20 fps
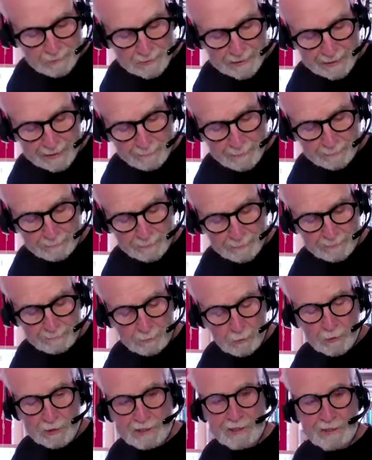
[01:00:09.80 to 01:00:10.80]
came up with
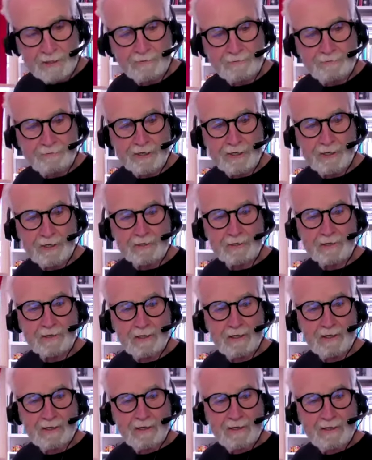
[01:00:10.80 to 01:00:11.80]
pointing the finger.
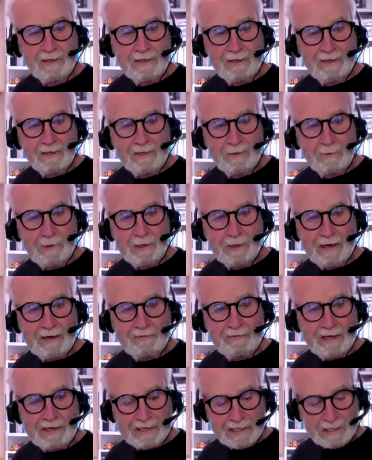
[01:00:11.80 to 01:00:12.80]
We have
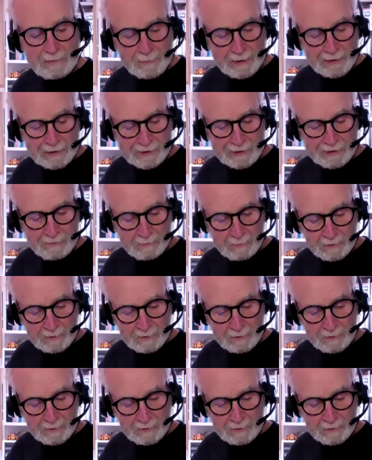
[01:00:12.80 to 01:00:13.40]
that expression,